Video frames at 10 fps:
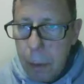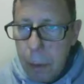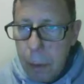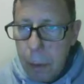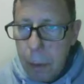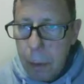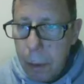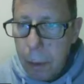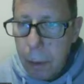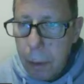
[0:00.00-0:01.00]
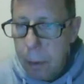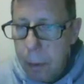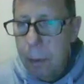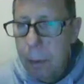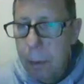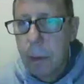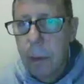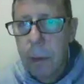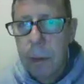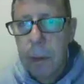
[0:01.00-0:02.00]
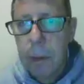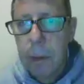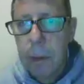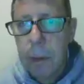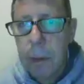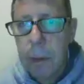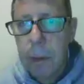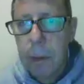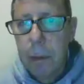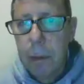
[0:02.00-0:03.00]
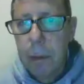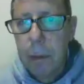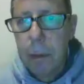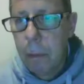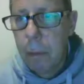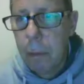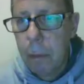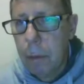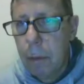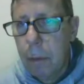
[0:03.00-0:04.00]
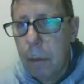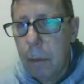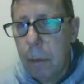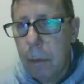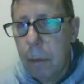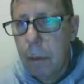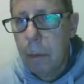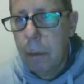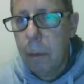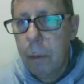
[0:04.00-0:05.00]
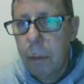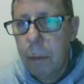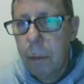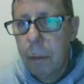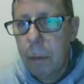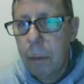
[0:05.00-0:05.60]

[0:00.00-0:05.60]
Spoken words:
(silent)